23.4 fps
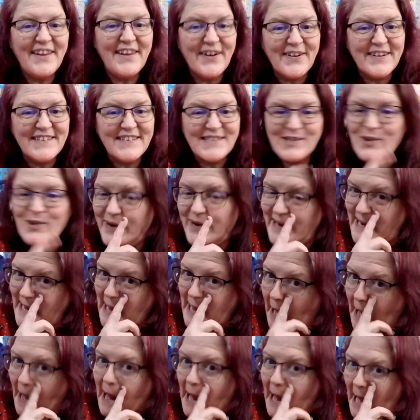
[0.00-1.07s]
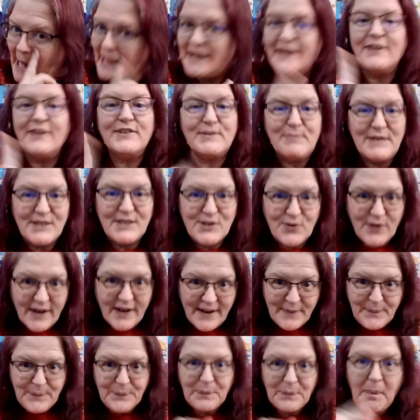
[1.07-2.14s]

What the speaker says: there, it's Lori, and here's my story.